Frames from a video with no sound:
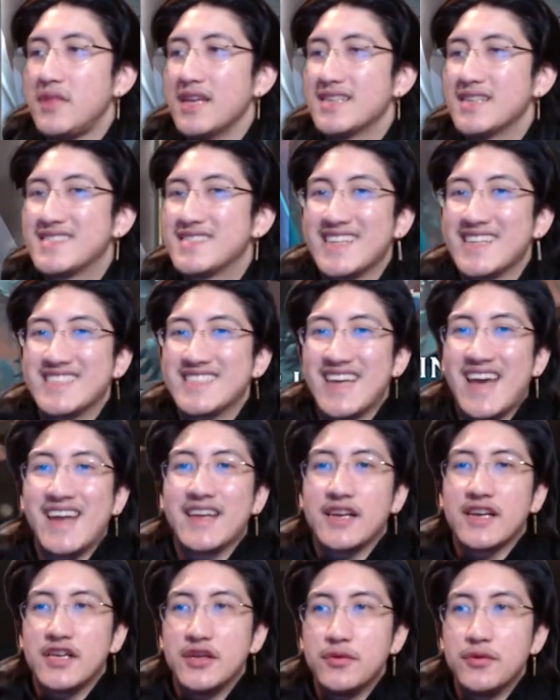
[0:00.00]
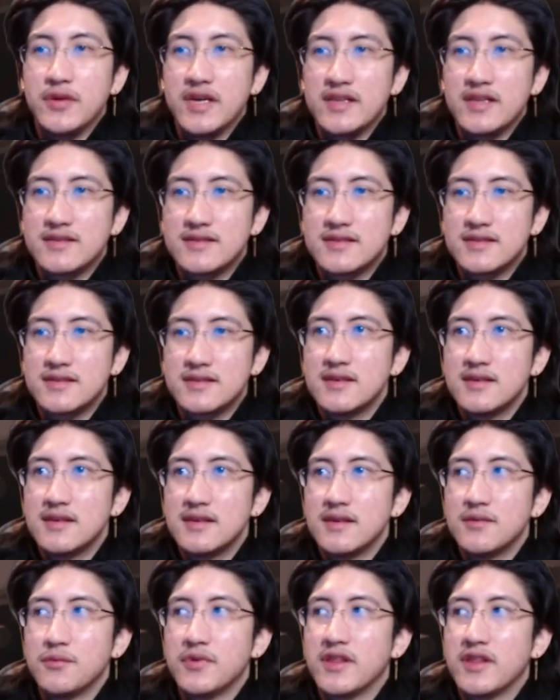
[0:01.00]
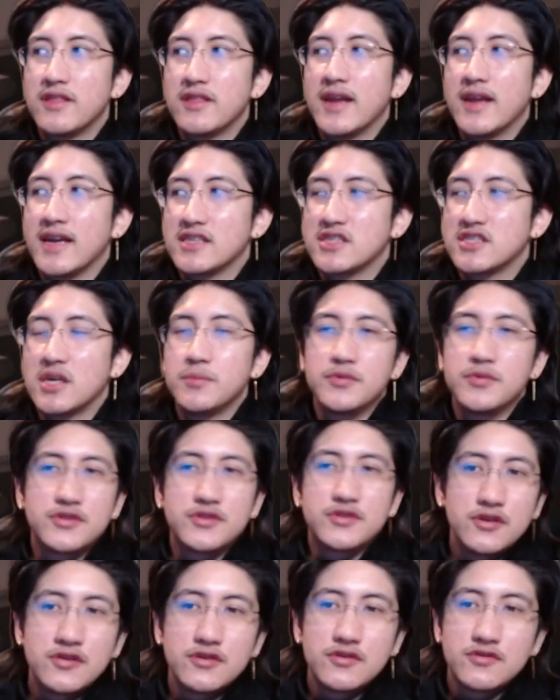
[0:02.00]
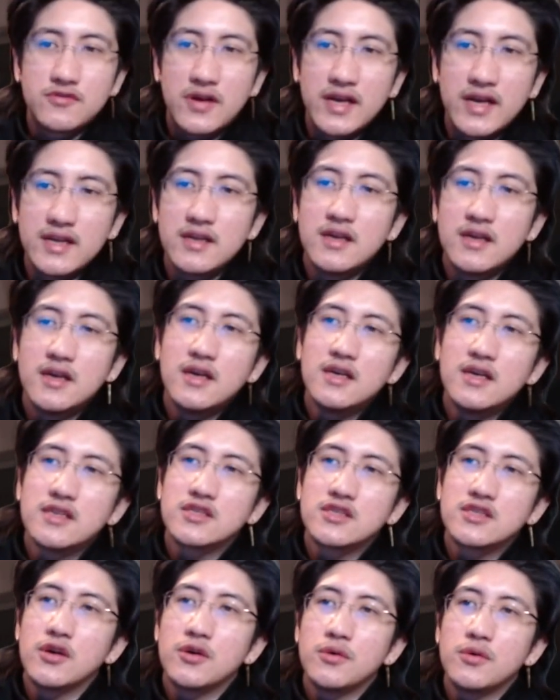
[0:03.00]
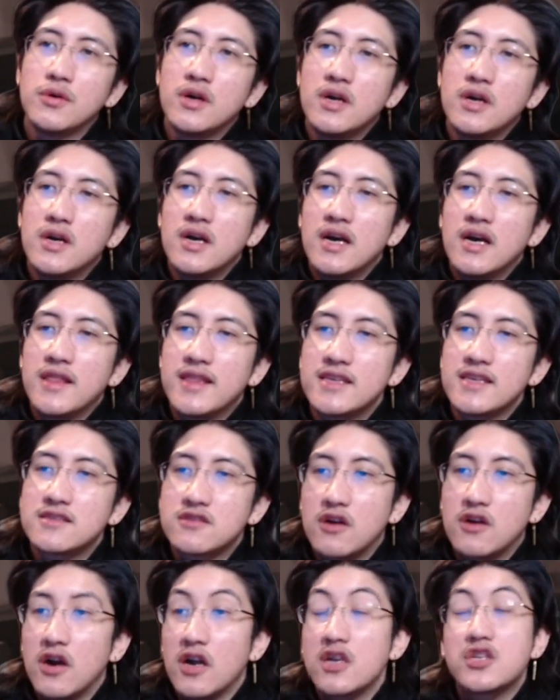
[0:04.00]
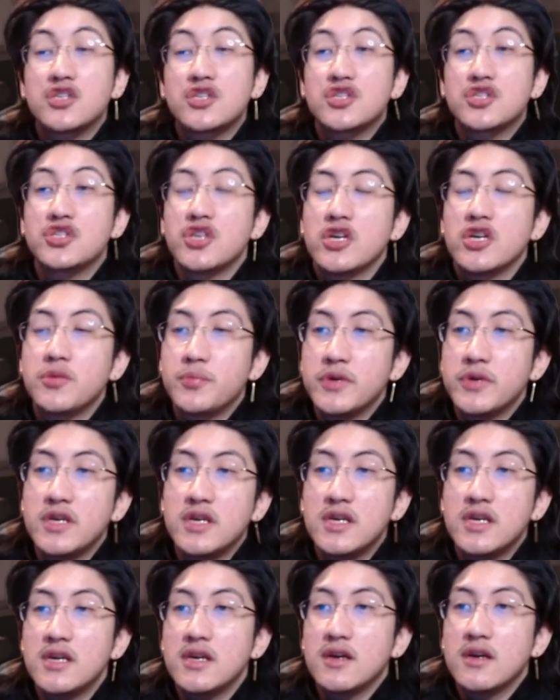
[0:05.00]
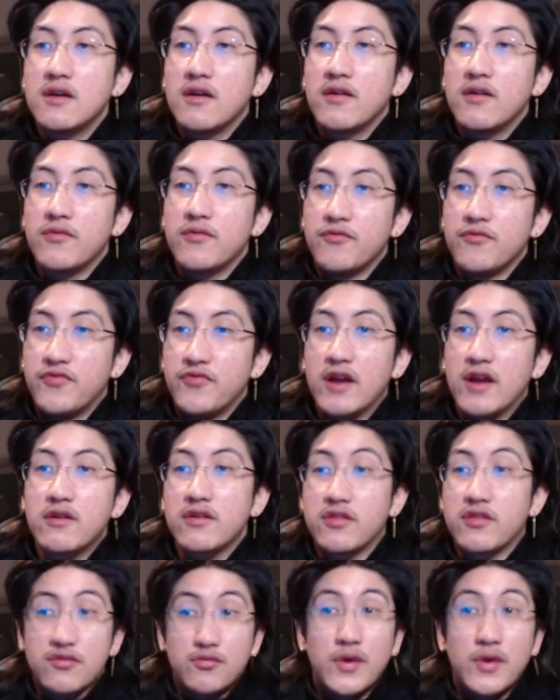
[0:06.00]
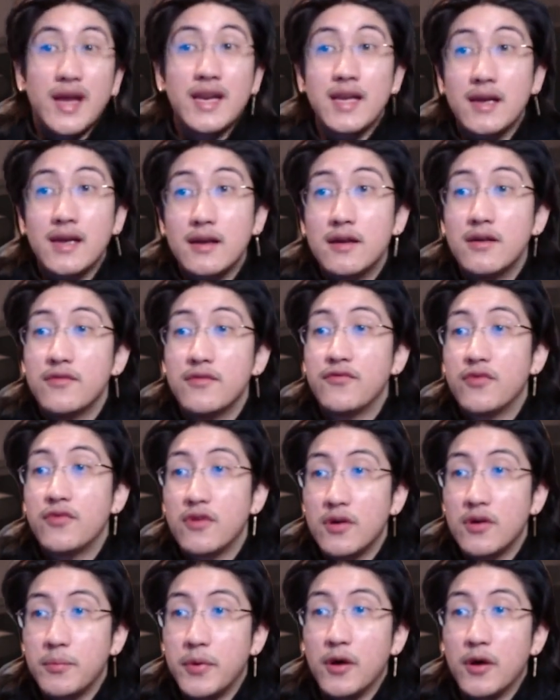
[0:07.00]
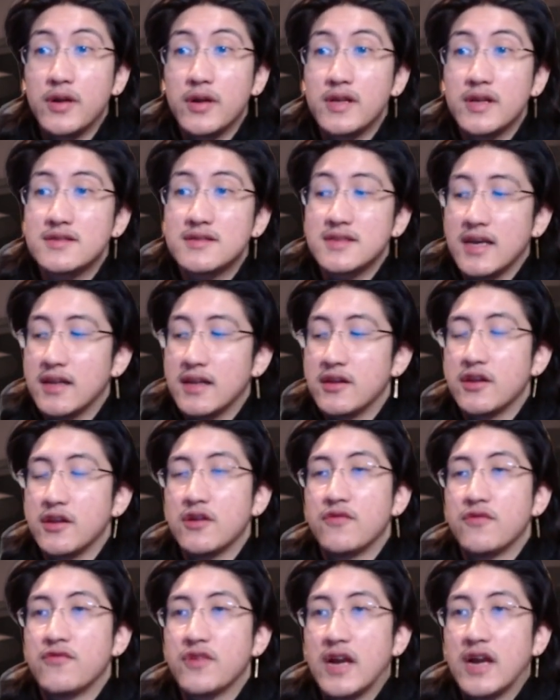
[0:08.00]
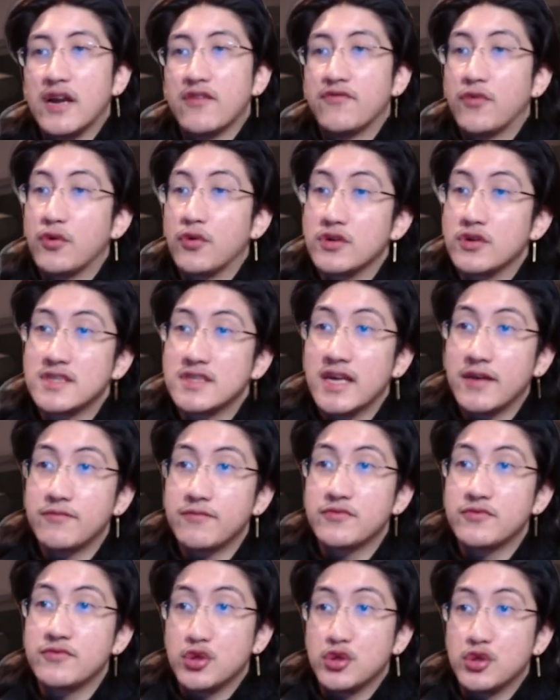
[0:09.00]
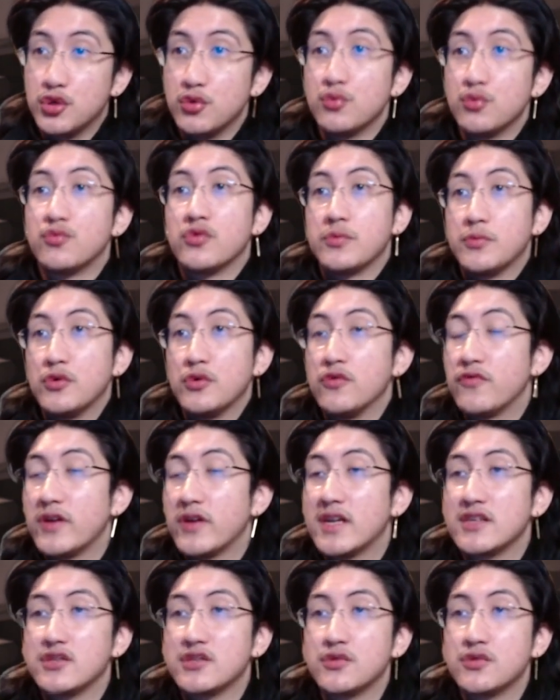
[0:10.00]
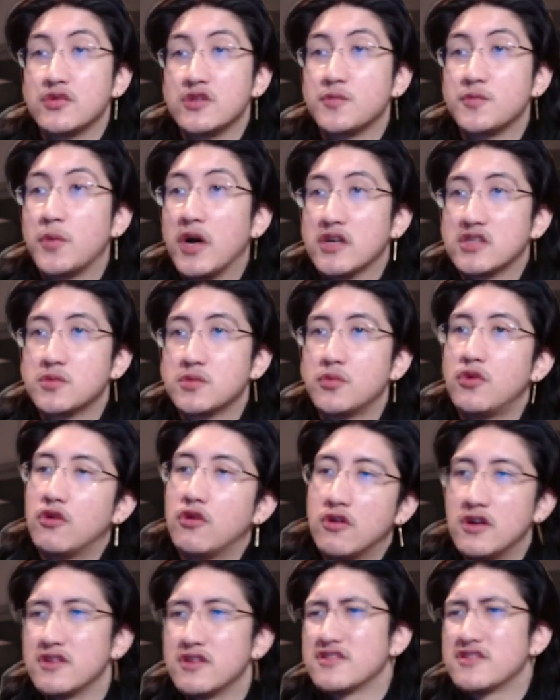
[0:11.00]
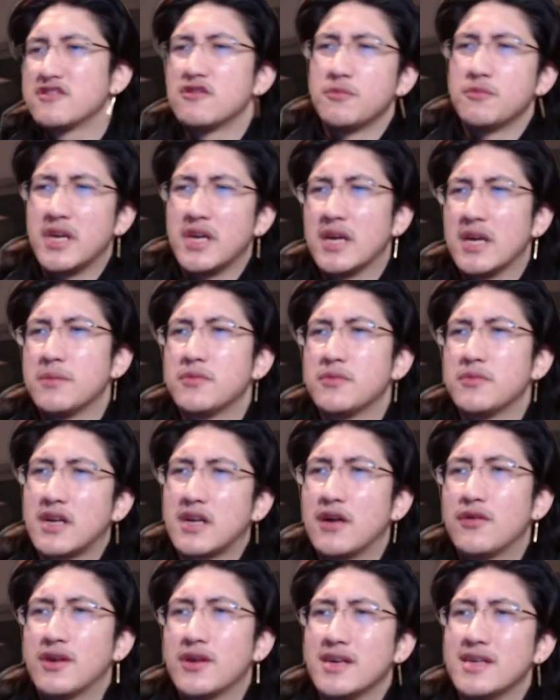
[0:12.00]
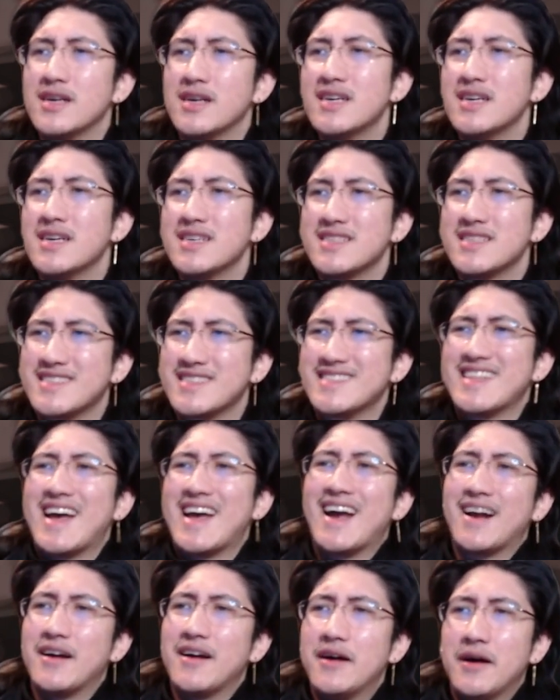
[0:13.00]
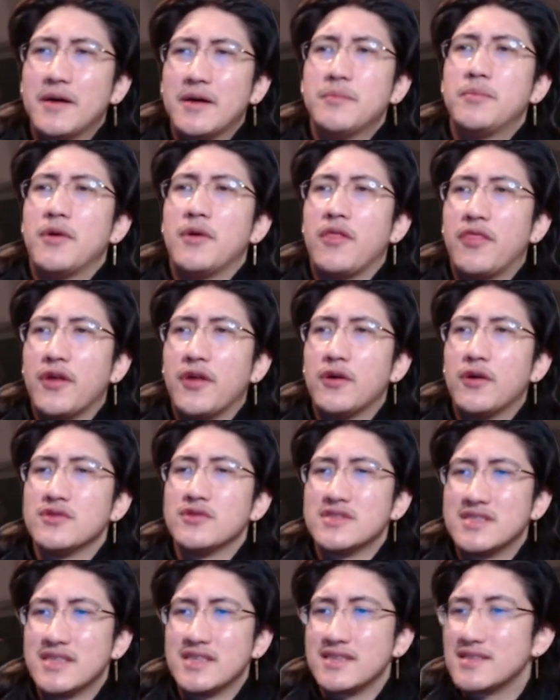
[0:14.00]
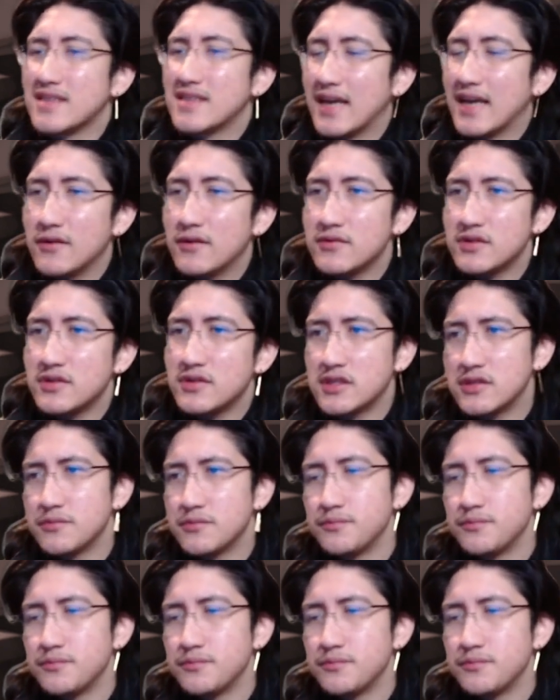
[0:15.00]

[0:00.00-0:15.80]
Titanic units within the next couple turns, right? So this card should be very threatening for opponents and, you know, kind of force them to remove it as soon as possible, or else they'll be able to kind of stack up those discounts.